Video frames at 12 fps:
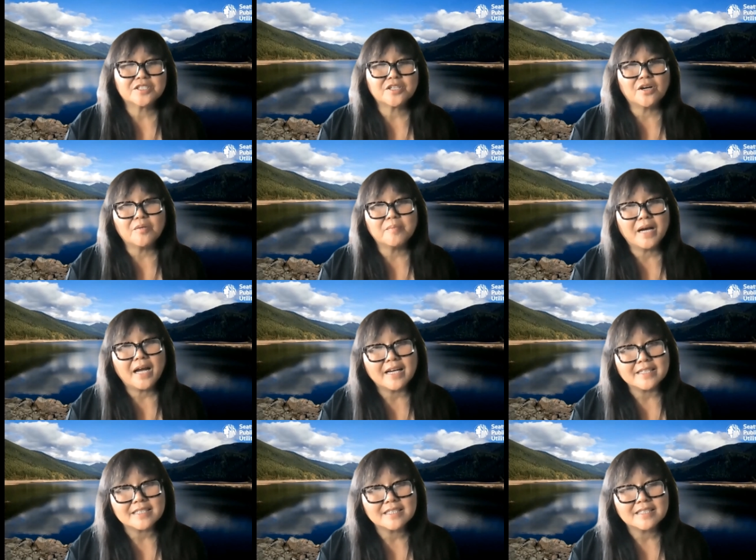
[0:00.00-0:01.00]
so,
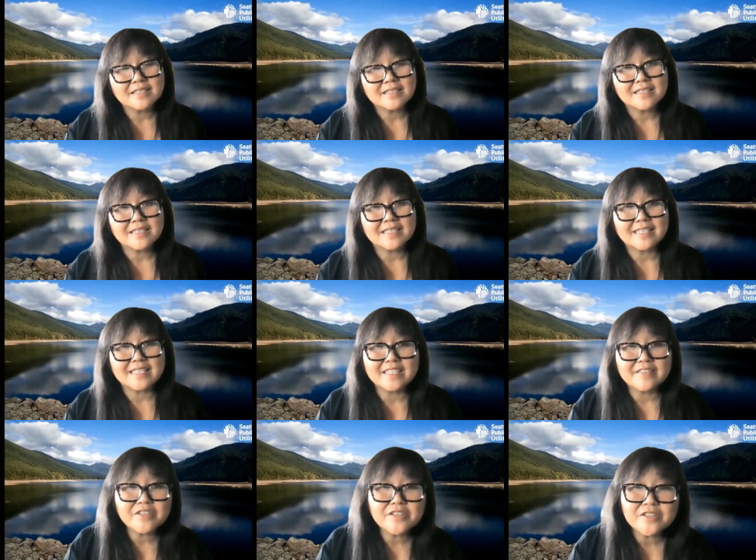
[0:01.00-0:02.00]
but
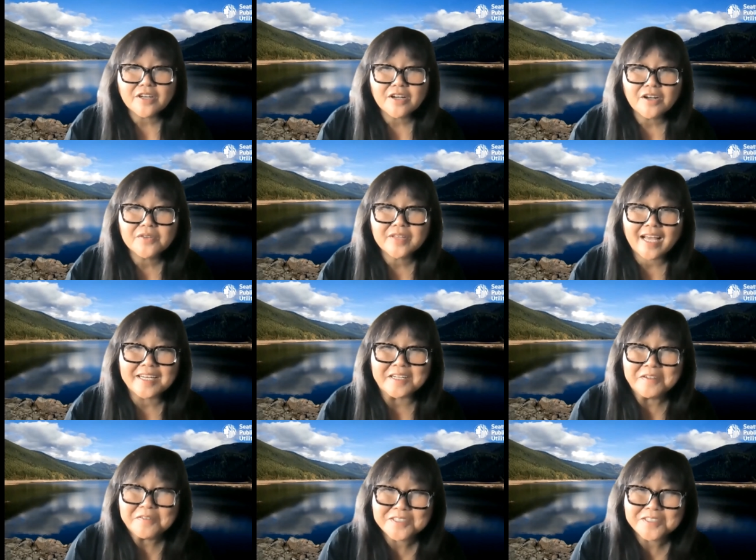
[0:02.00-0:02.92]
even though that